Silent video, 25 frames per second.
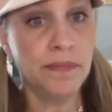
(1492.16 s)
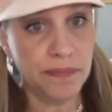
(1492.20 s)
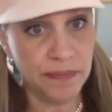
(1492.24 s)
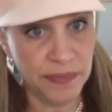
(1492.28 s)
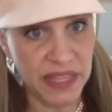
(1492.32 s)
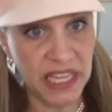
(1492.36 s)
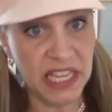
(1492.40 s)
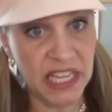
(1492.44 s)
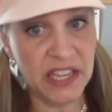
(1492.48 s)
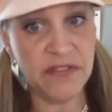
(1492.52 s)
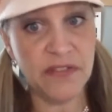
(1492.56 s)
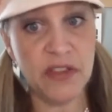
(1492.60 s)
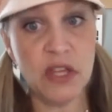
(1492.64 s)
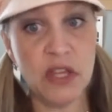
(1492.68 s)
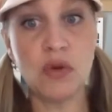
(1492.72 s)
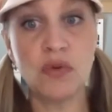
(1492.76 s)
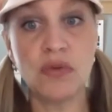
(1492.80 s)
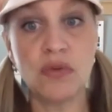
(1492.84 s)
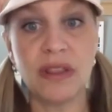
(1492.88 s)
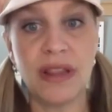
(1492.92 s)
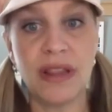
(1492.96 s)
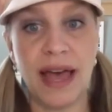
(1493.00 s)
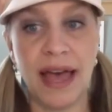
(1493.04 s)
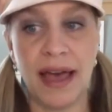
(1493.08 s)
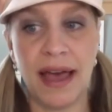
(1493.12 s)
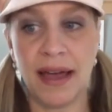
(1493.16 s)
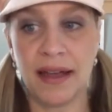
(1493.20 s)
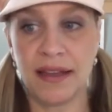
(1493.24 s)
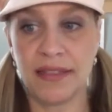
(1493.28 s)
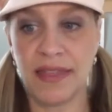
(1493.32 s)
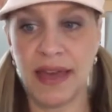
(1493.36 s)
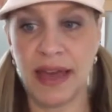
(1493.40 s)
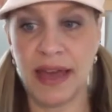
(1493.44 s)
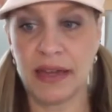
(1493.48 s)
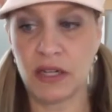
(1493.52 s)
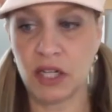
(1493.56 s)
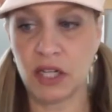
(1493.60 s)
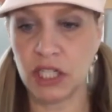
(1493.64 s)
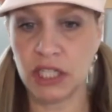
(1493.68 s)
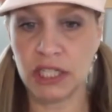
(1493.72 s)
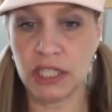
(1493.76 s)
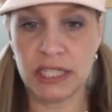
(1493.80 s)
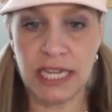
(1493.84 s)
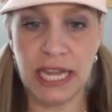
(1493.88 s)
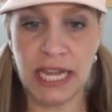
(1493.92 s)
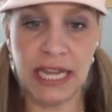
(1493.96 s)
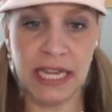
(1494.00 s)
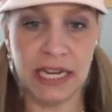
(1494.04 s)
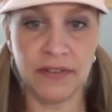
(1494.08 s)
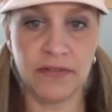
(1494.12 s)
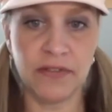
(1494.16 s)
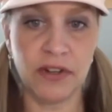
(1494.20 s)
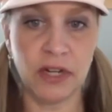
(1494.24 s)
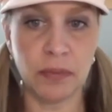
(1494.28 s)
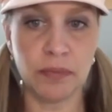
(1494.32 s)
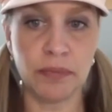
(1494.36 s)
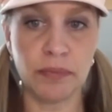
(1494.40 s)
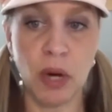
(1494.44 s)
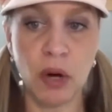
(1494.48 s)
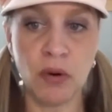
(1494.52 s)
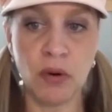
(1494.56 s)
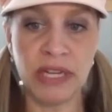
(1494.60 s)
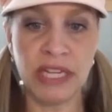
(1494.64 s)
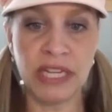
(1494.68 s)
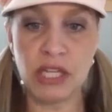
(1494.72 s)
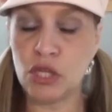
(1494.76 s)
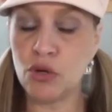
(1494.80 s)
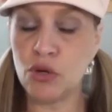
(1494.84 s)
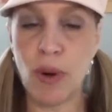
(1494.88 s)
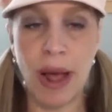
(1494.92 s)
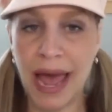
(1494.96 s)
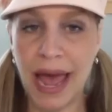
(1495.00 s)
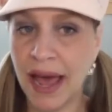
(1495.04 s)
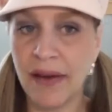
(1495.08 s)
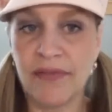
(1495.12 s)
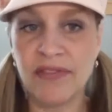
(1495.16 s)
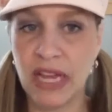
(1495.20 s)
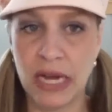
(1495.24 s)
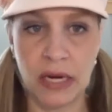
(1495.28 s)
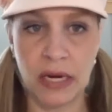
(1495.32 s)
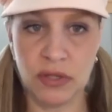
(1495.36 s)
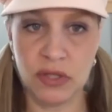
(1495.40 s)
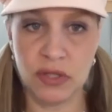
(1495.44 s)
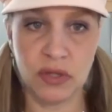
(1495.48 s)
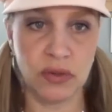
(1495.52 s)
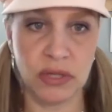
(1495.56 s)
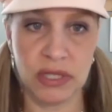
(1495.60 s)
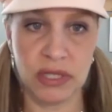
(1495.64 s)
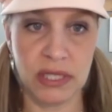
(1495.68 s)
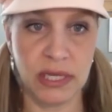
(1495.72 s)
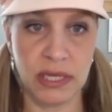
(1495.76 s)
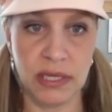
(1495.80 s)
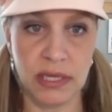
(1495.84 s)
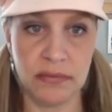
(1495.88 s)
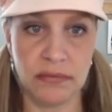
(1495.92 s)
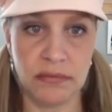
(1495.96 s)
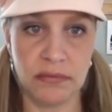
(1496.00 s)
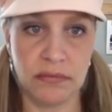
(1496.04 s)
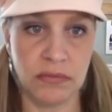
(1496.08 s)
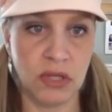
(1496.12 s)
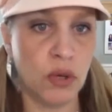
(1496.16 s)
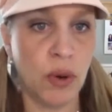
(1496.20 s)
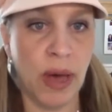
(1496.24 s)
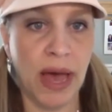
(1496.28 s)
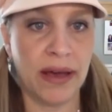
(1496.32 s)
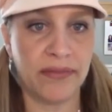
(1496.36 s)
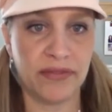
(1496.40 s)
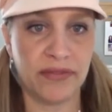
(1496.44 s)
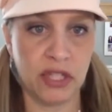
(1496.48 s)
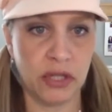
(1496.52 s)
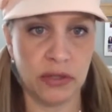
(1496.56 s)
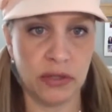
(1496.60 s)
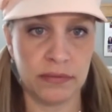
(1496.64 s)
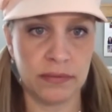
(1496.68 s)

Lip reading: if you lack that creative component, you have to outsource it. You have to.